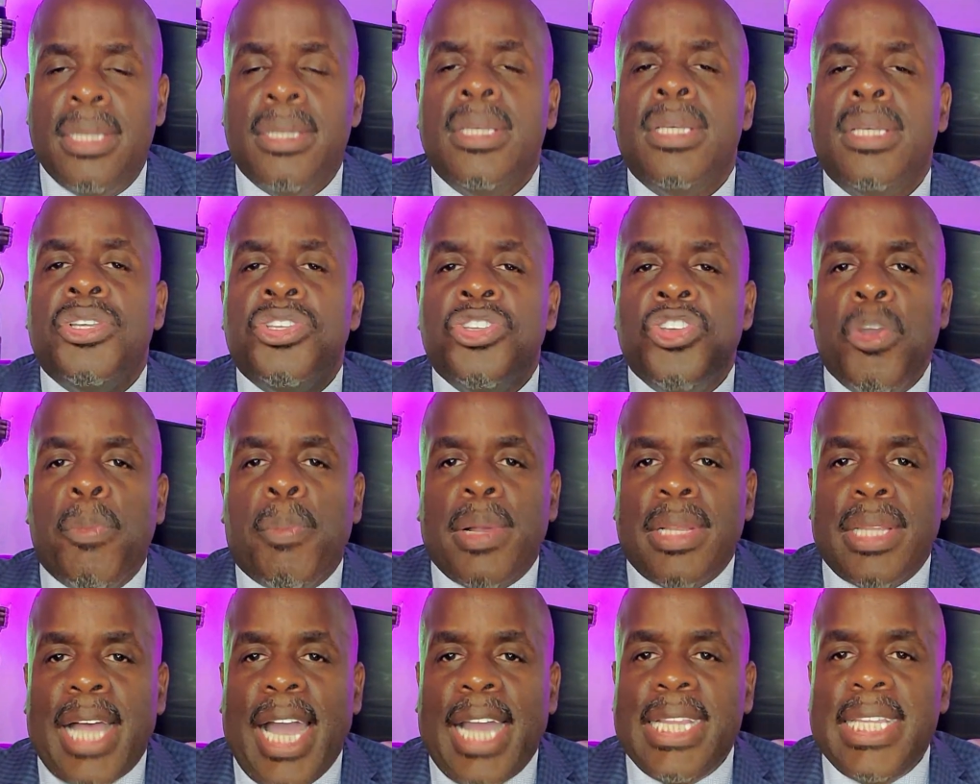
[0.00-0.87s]
You
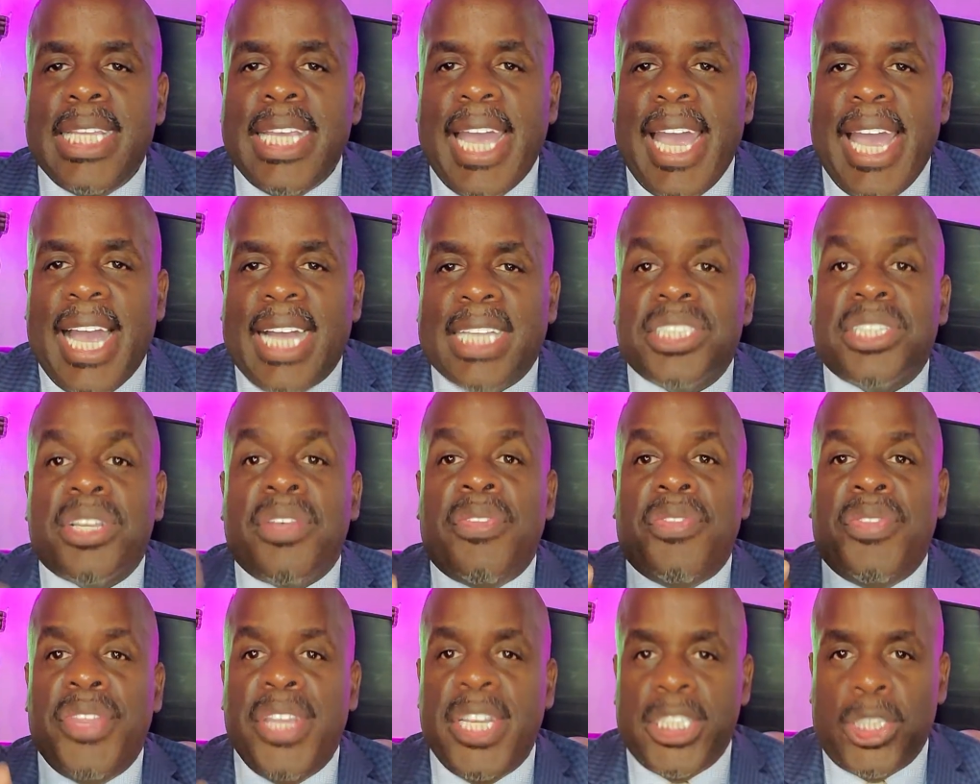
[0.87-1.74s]
politely ask
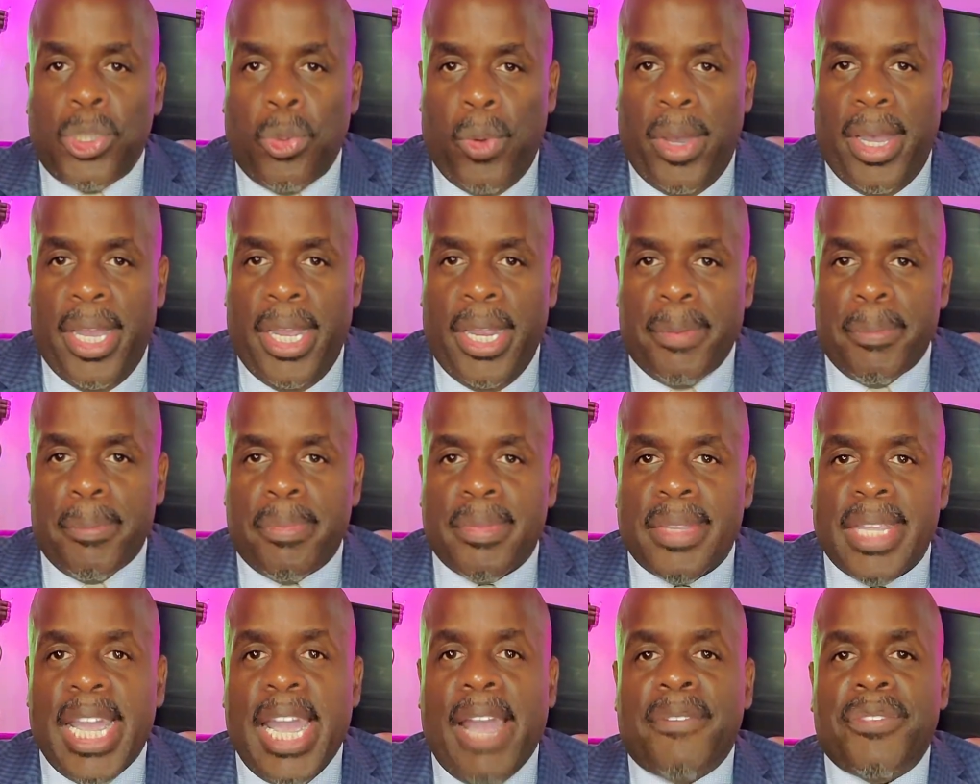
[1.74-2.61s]
this way
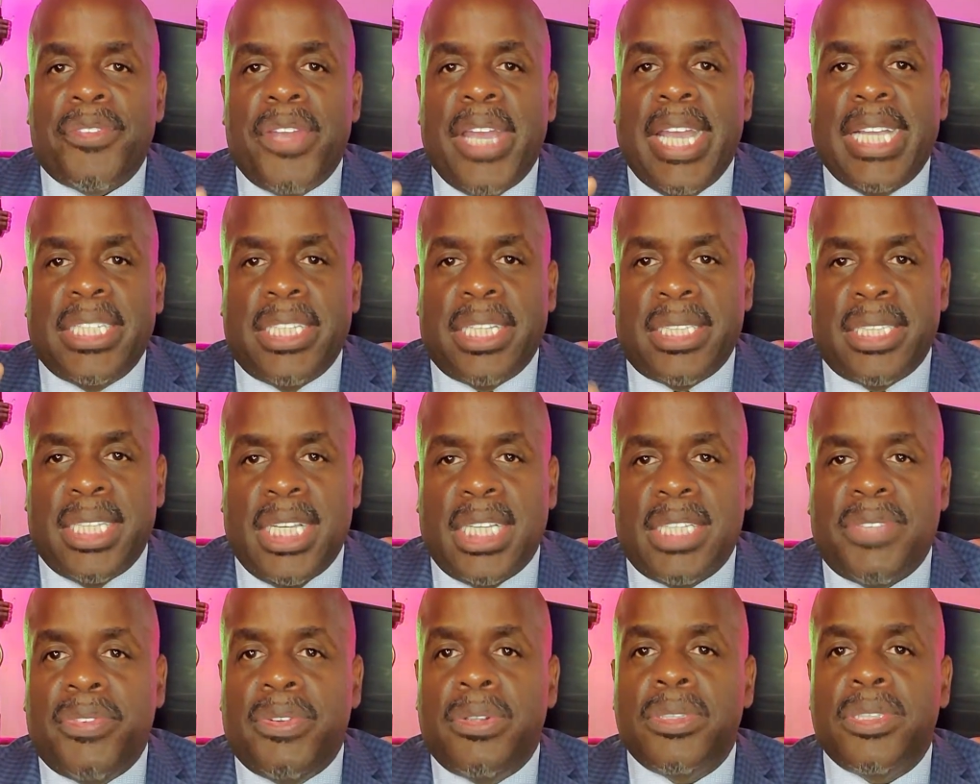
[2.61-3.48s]
after a
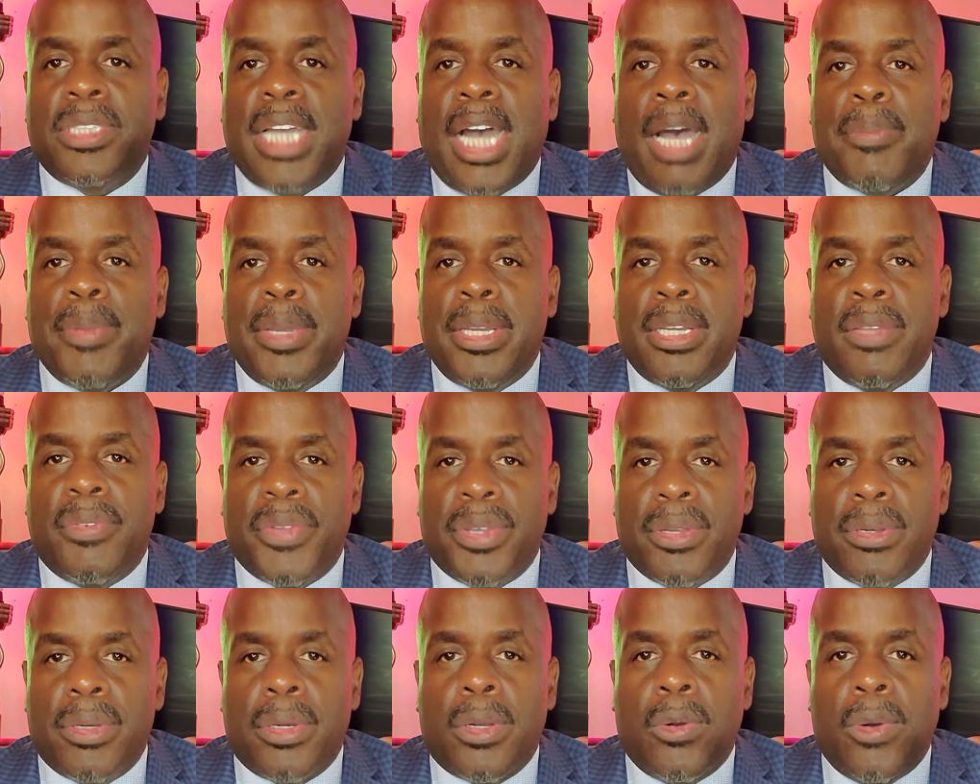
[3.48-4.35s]
successful job
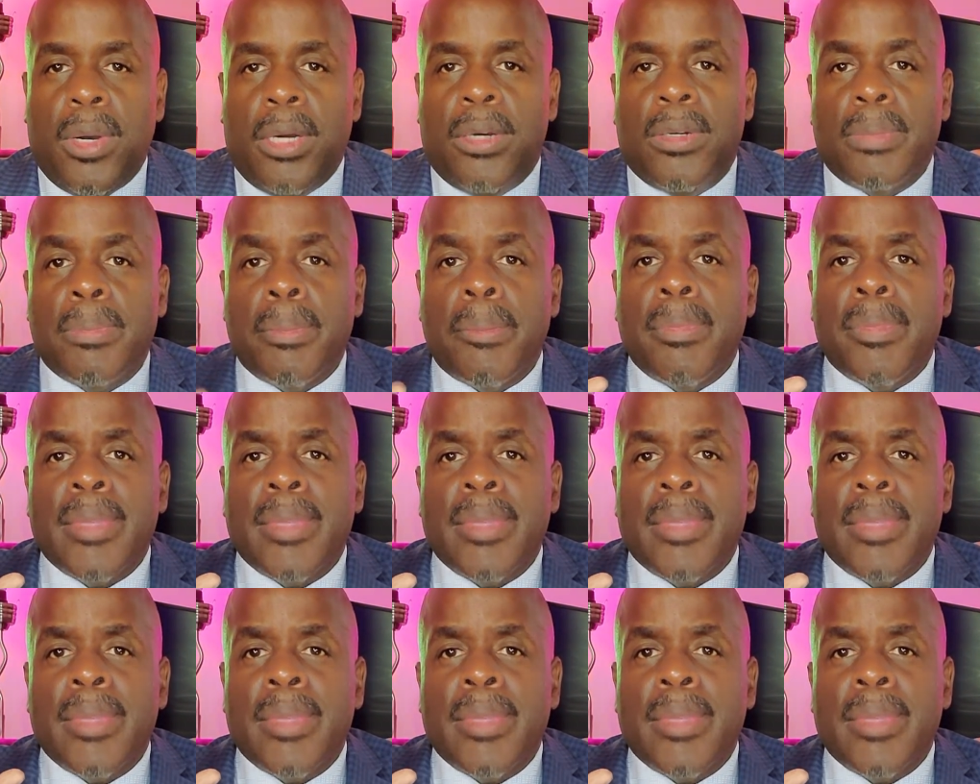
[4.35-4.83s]
interview, quote,